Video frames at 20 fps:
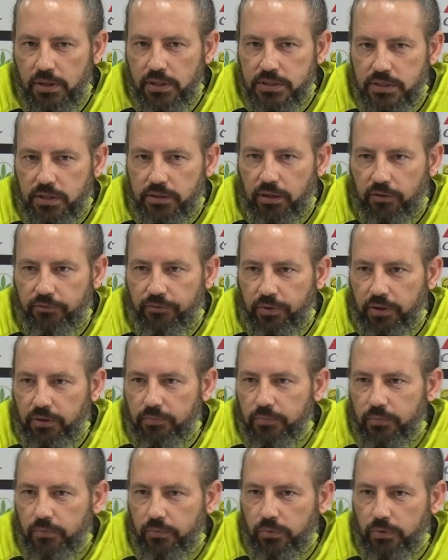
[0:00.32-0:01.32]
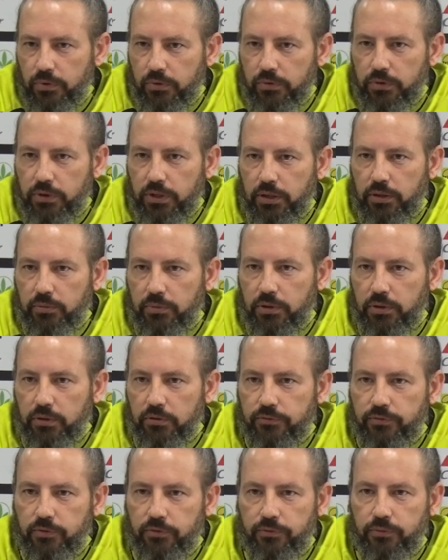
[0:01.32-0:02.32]
It's a tough game. We know the level
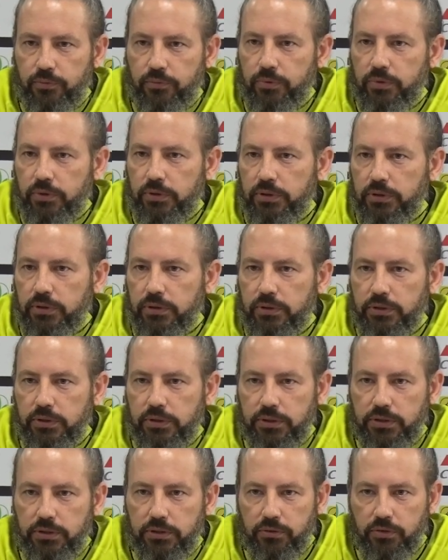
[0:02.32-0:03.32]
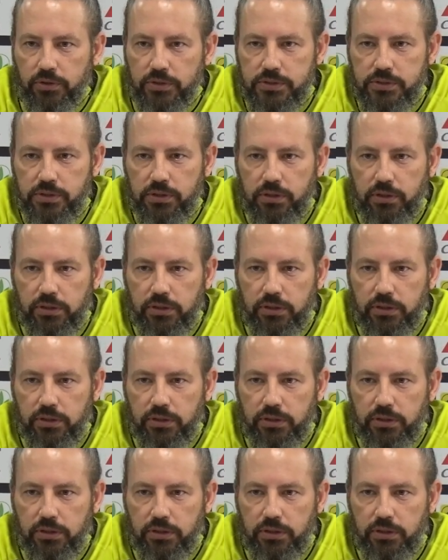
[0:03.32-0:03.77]
of the football in Indonesia.